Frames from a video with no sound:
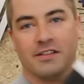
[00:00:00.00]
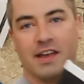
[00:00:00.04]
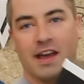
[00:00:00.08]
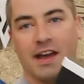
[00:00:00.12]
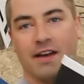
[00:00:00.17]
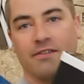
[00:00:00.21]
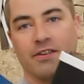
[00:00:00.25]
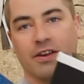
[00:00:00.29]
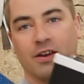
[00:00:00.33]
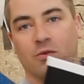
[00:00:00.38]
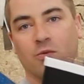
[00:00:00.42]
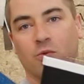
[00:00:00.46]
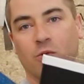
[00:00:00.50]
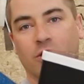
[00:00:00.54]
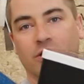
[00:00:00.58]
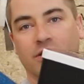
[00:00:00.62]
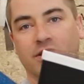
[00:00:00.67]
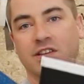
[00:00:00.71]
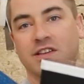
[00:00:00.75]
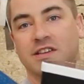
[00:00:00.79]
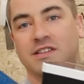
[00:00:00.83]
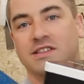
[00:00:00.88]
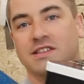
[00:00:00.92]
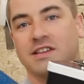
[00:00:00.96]
They have a
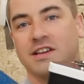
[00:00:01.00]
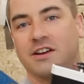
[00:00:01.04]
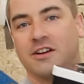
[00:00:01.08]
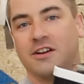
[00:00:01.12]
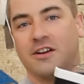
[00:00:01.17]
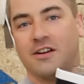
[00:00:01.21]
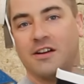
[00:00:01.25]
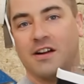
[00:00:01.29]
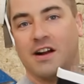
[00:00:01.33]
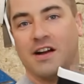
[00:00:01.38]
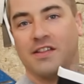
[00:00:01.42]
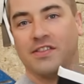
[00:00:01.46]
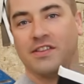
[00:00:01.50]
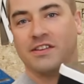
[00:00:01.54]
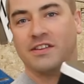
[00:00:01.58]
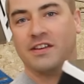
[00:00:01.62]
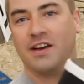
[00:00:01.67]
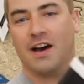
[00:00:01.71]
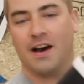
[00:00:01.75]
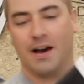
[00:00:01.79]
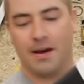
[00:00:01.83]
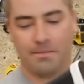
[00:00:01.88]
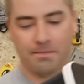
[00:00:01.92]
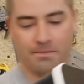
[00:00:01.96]
warranty sticker on the
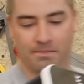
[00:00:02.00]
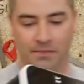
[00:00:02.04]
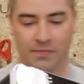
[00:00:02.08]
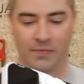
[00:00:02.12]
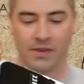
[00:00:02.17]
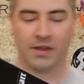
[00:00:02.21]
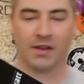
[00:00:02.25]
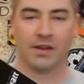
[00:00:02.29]
top.